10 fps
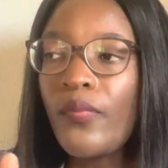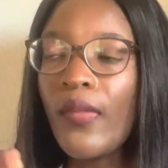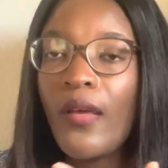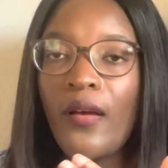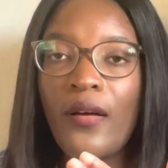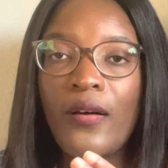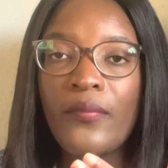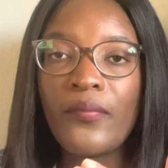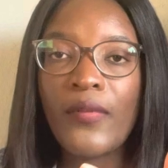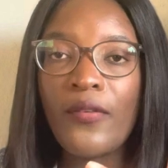
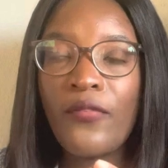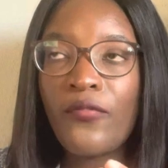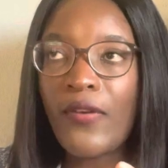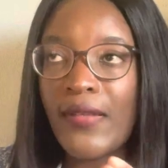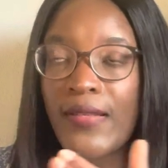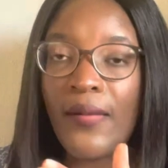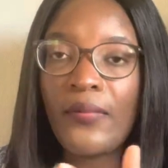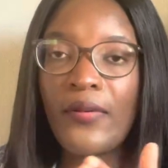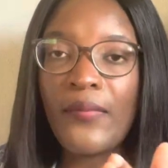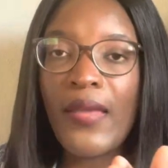for
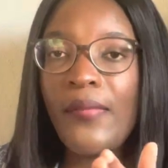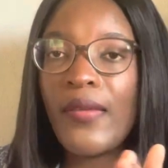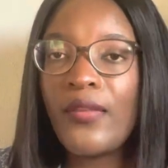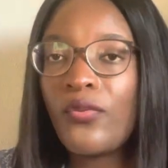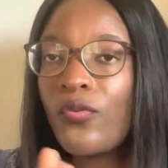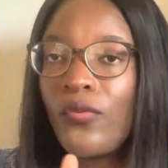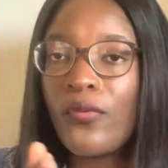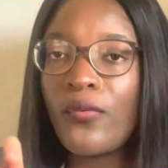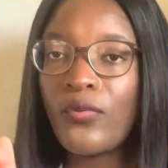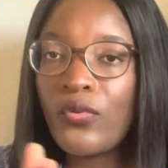example, maybe
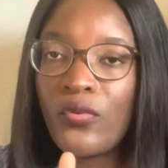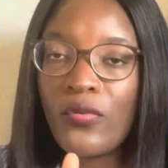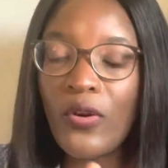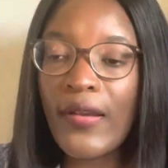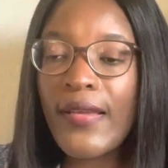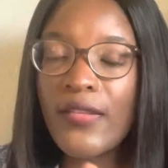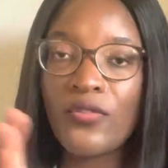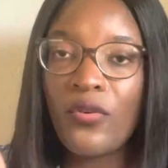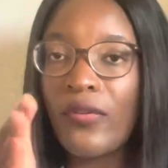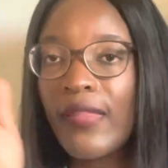two colleagues
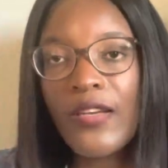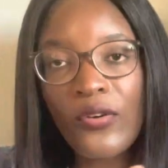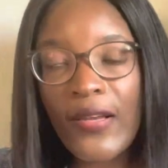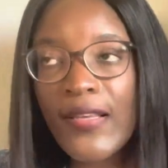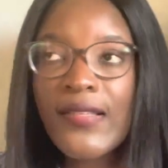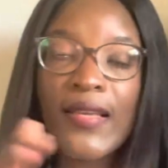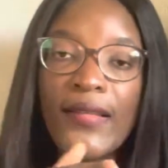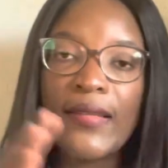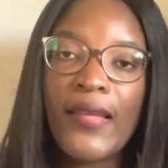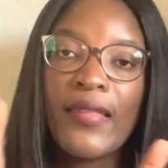or 3 colleagues can
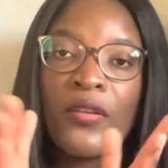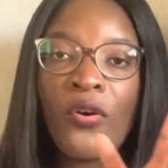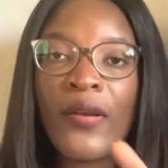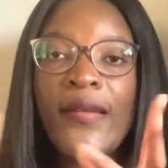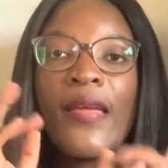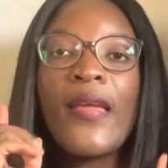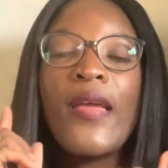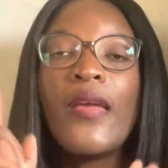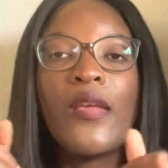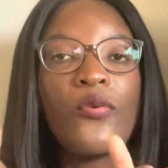take the holiday
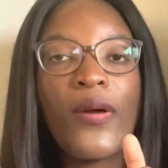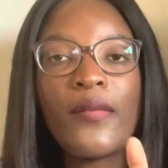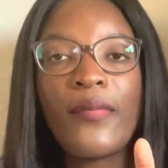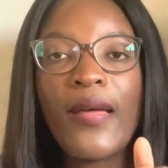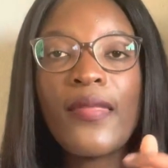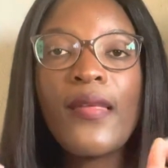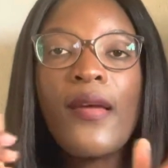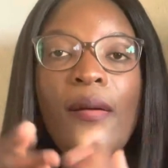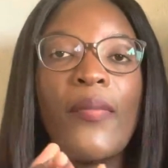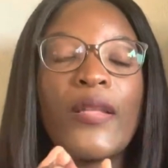in 1 month,
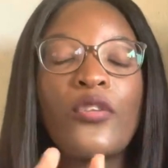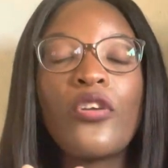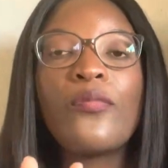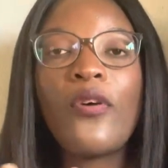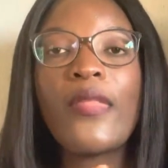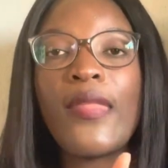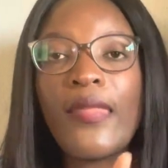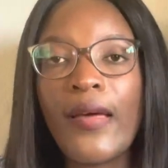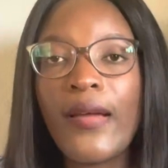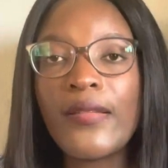but not more than
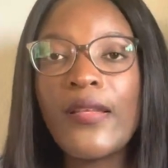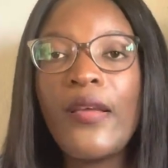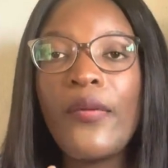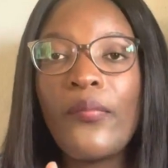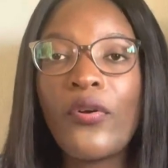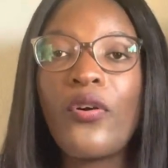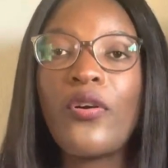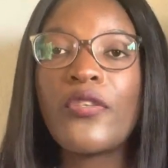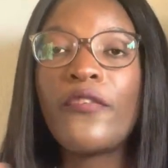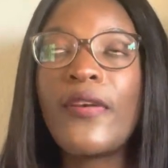that.
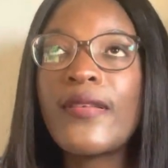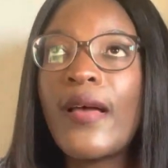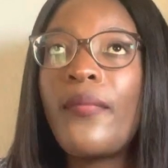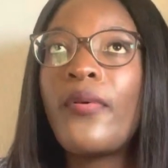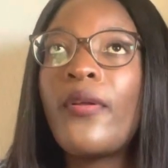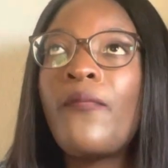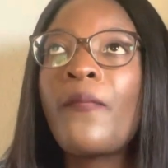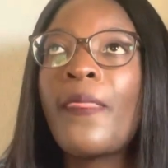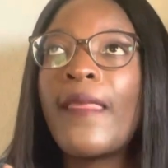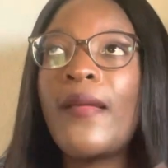Because, for example,
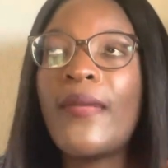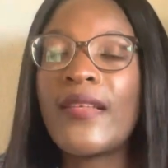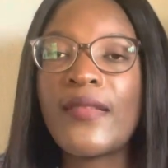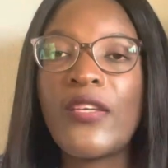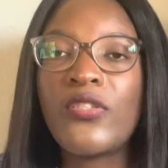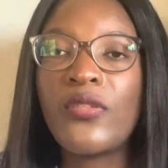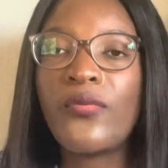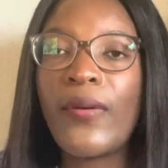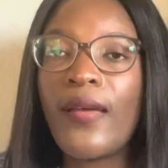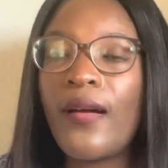in my station,
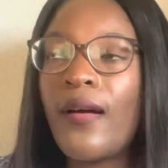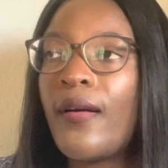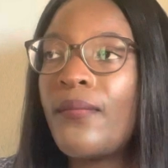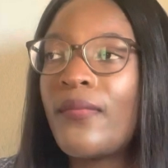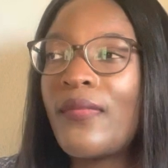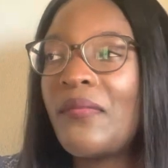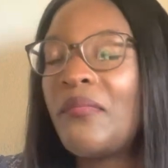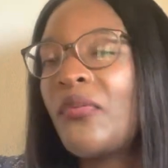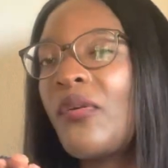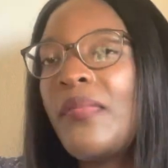we are
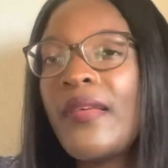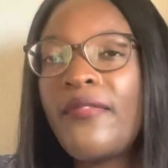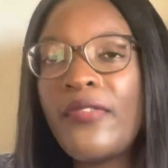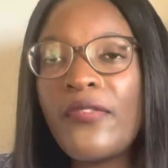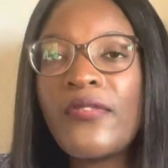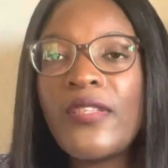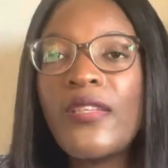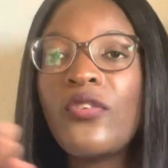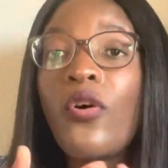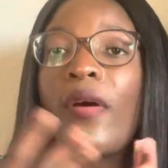probably
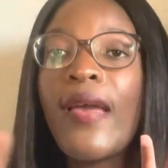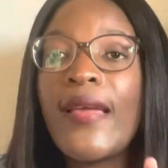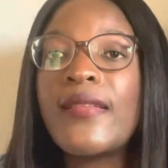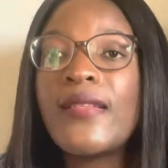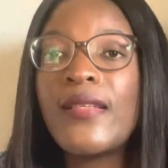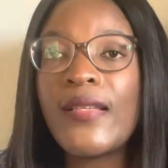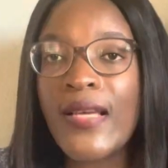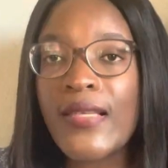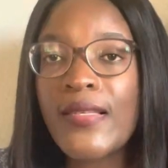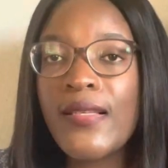15 or 18
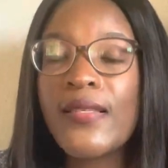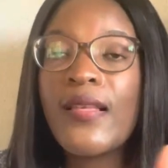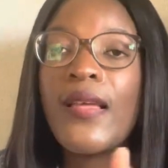nurses,